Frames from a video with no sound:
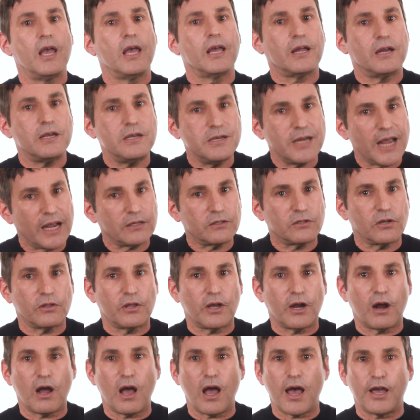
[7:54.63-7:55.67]
connect to
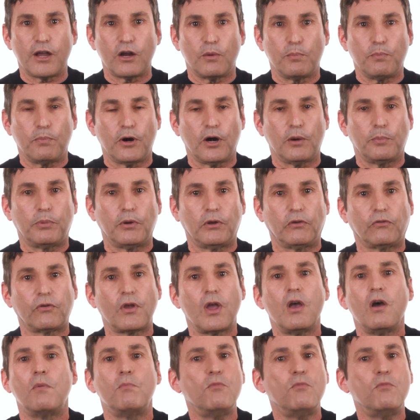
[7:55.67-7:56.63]
their higher purpose,